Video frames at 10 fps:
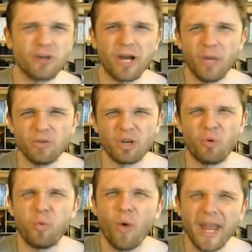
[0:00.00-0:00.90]
striking wasn't
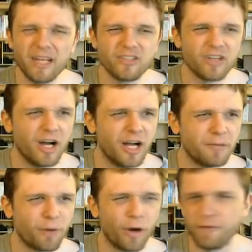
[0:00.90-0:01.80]
quite as
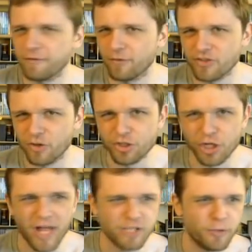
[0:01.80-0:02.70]
perfect for
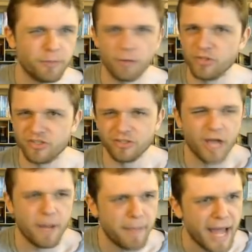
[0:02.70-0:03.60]
Sergio last week, but it was still
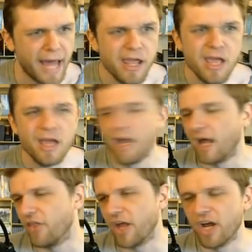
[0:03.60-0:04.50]
not bad.
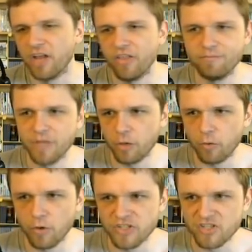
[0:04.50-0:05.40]
And then,
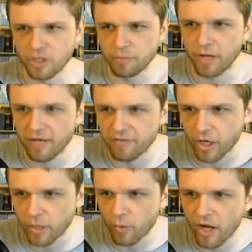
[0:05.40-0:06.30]
Rosie's still playing
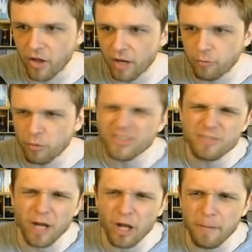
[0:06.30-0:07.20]
very well. Rose
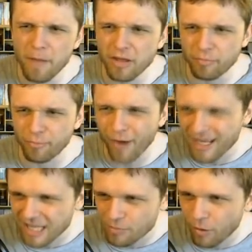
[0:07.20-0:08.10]
has been on a month
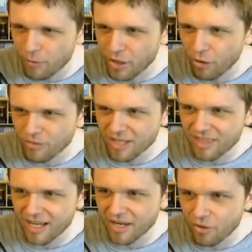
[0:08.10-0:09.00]
break. That's probably the only
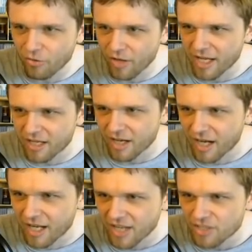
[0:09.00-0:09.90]
thing I don't like.
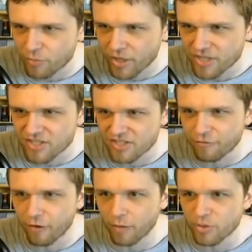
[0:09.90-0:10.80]
He hasn't played since
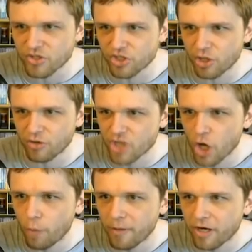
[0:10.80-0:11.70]
the Farmers Insurance
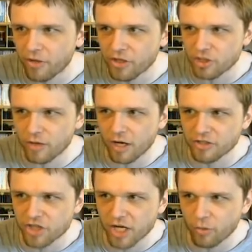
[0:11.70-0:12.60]
Open
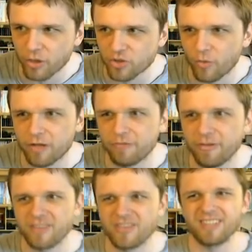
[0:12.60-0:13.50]
on January
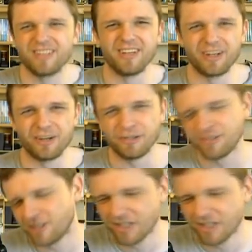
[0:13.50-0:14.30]
25th. So that's a little...